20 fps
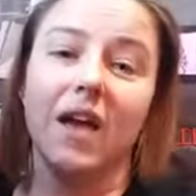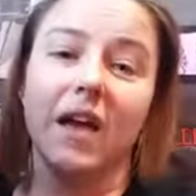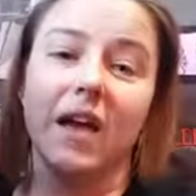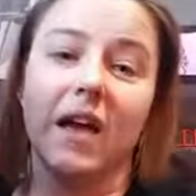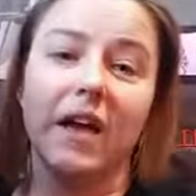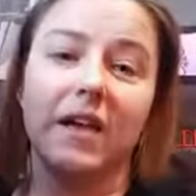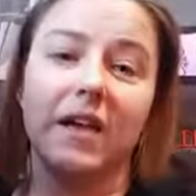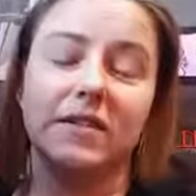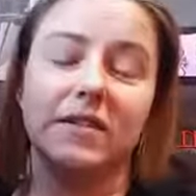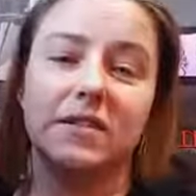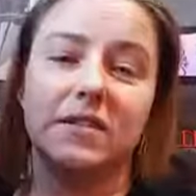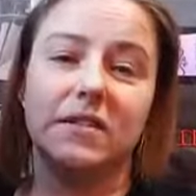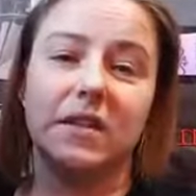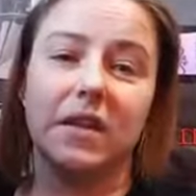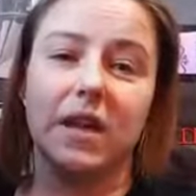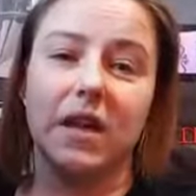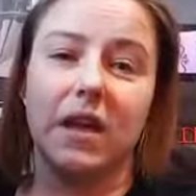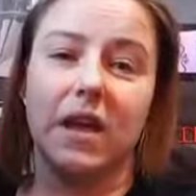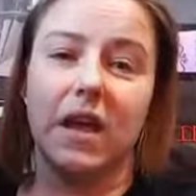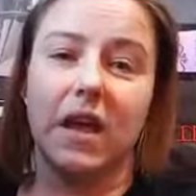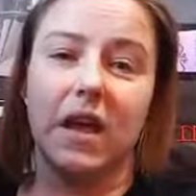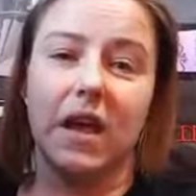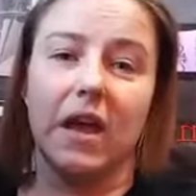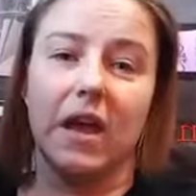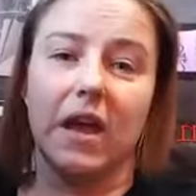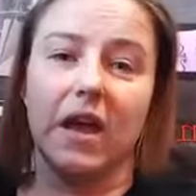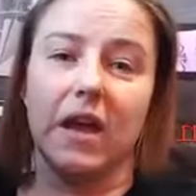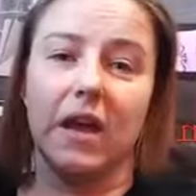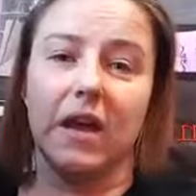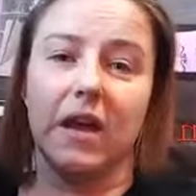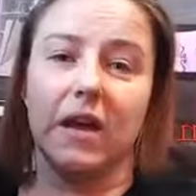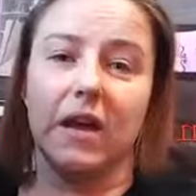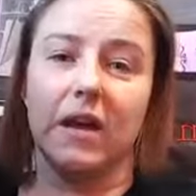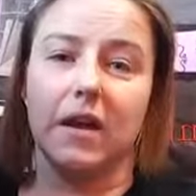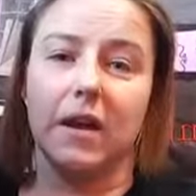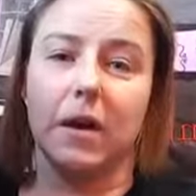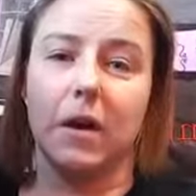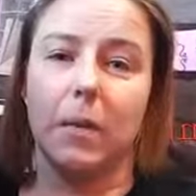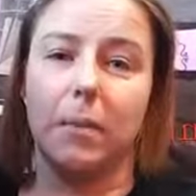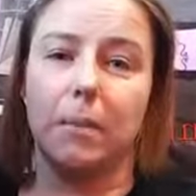It's
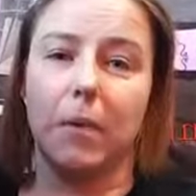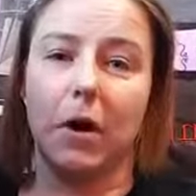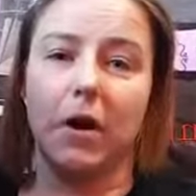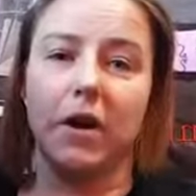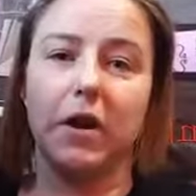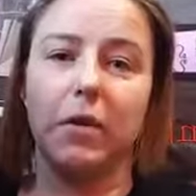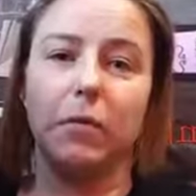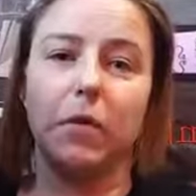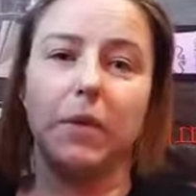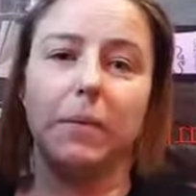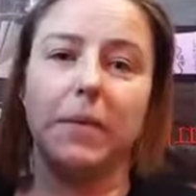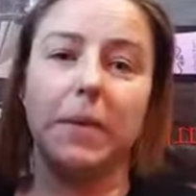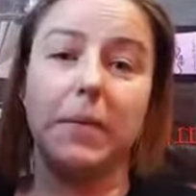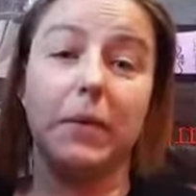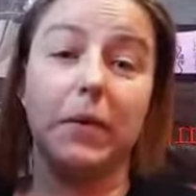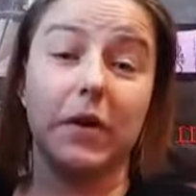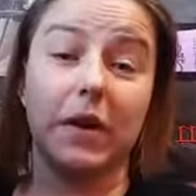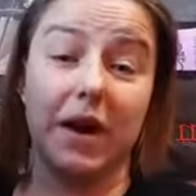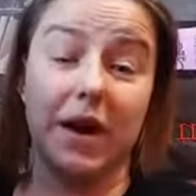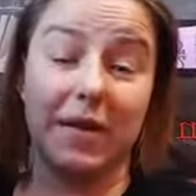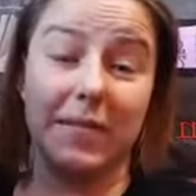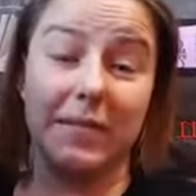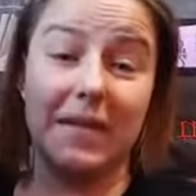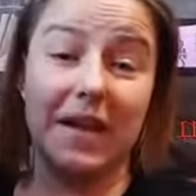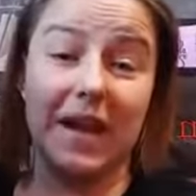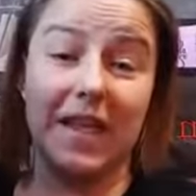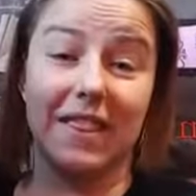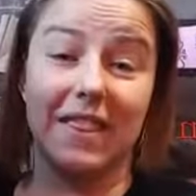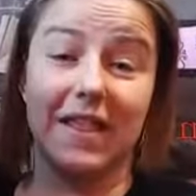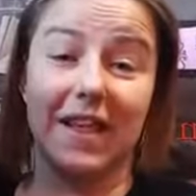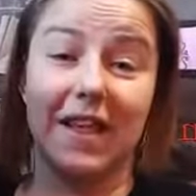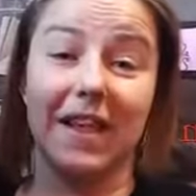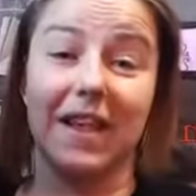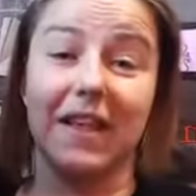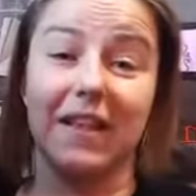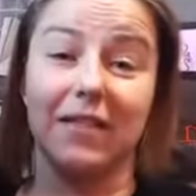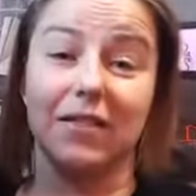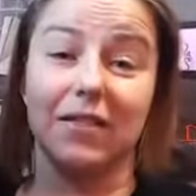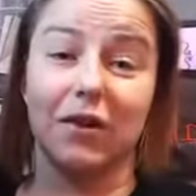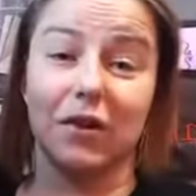a party where people come and
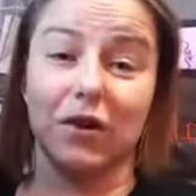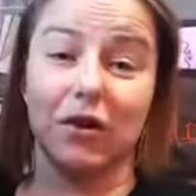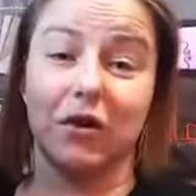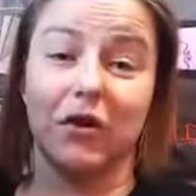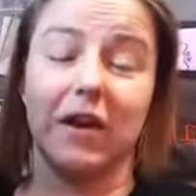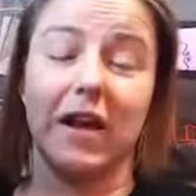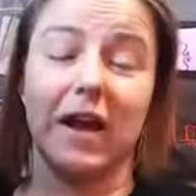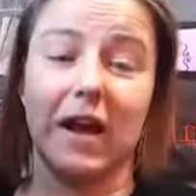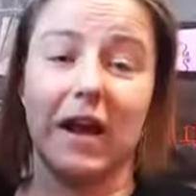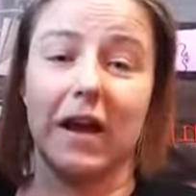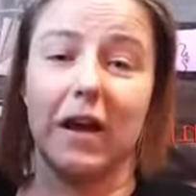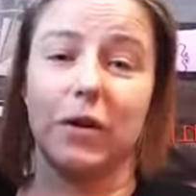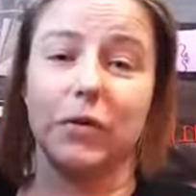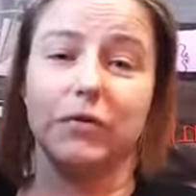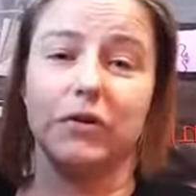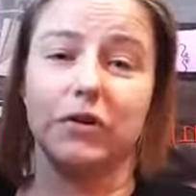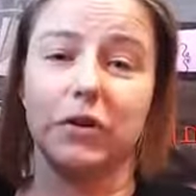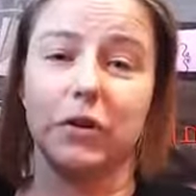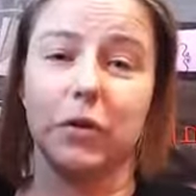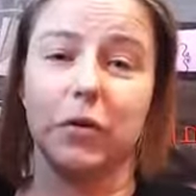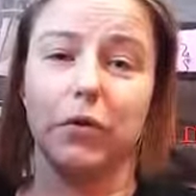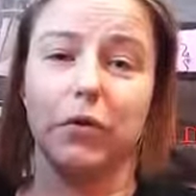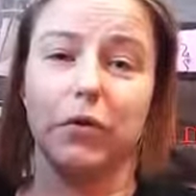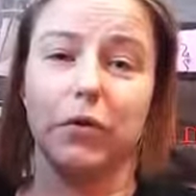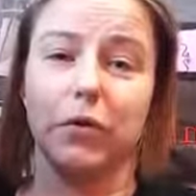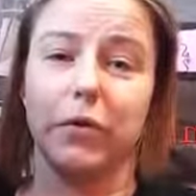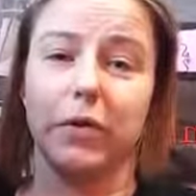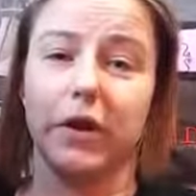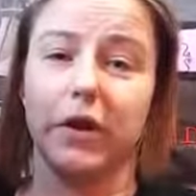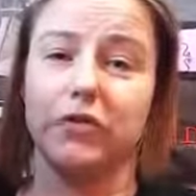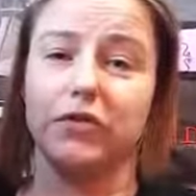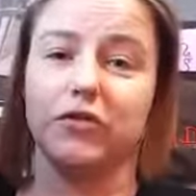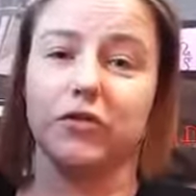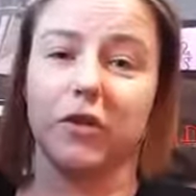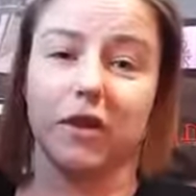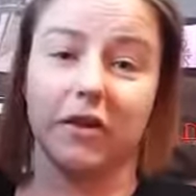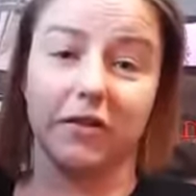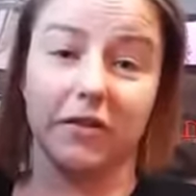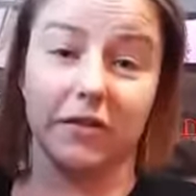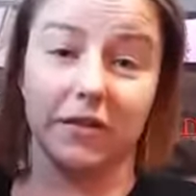they learn how to go through an
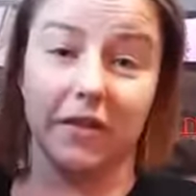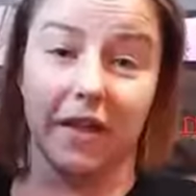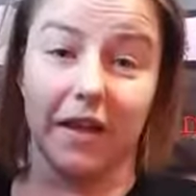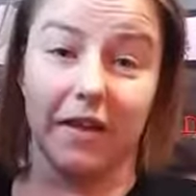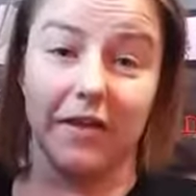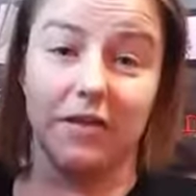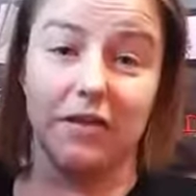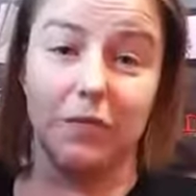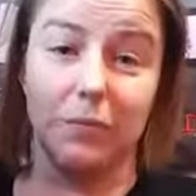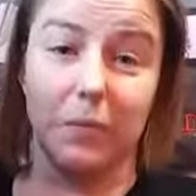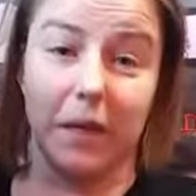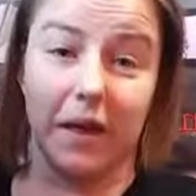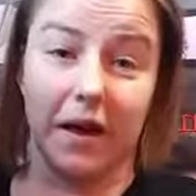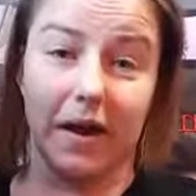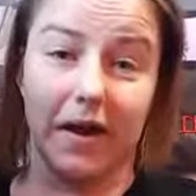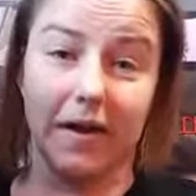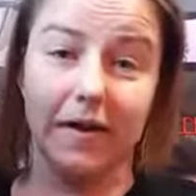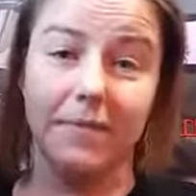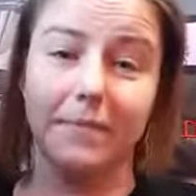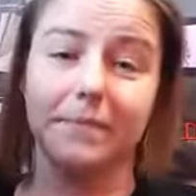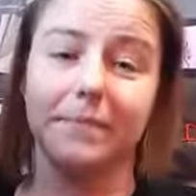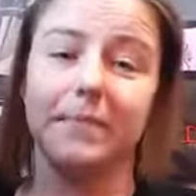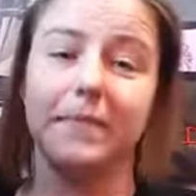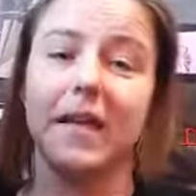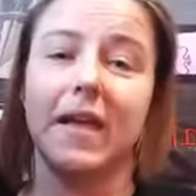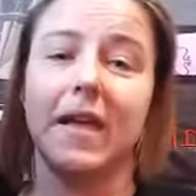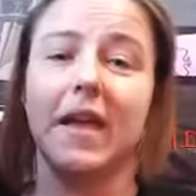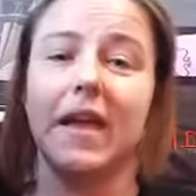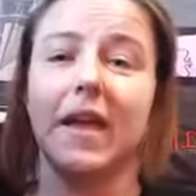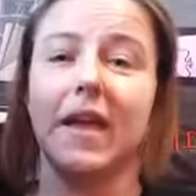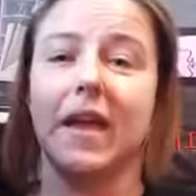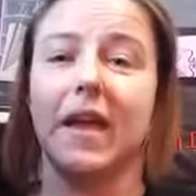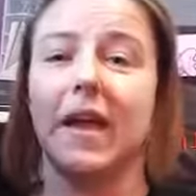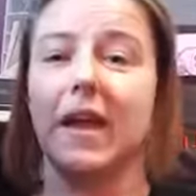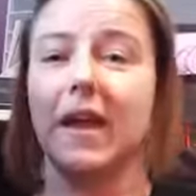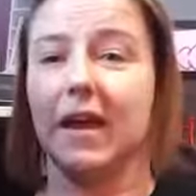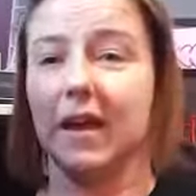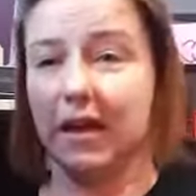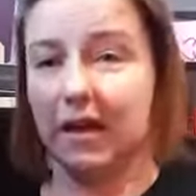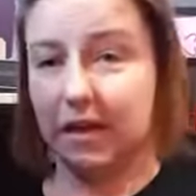instructor-led spa.
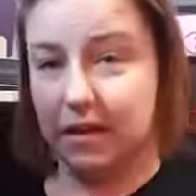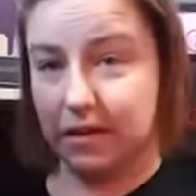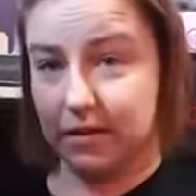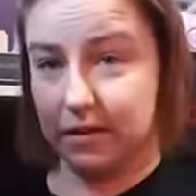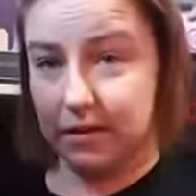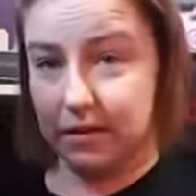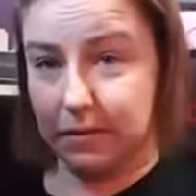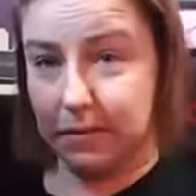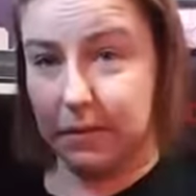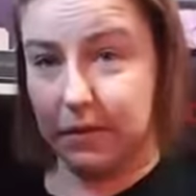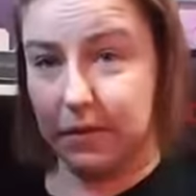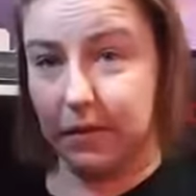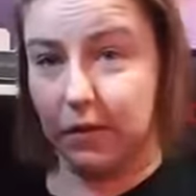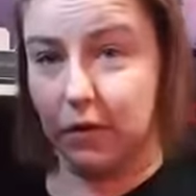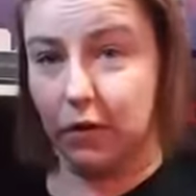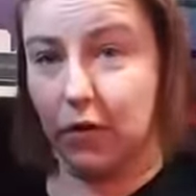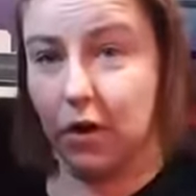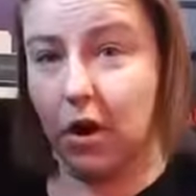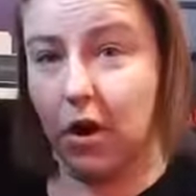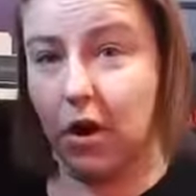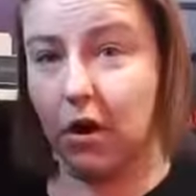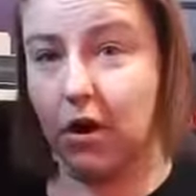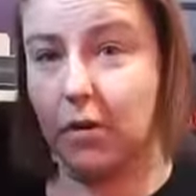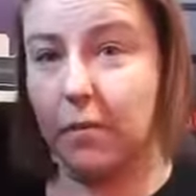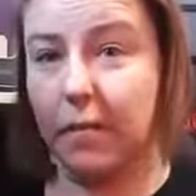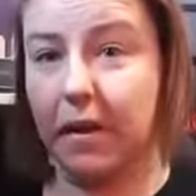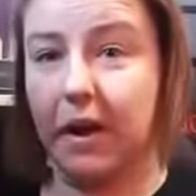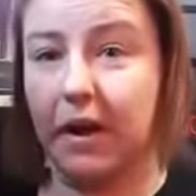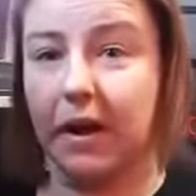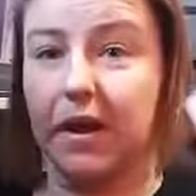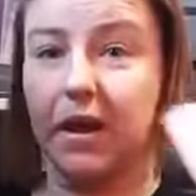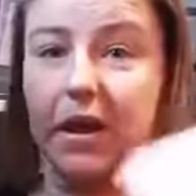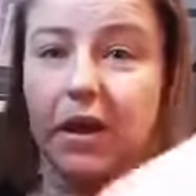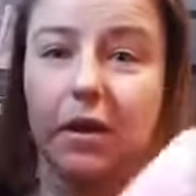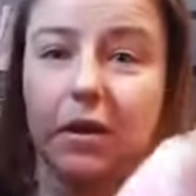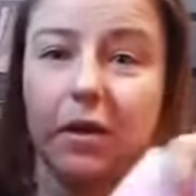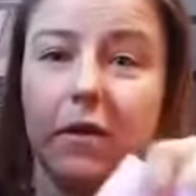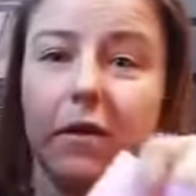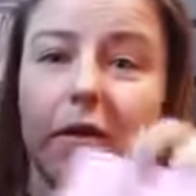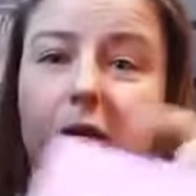And that's my little card back
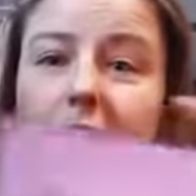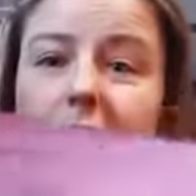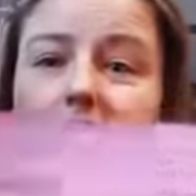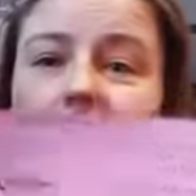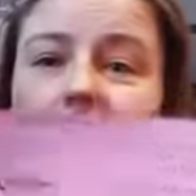here.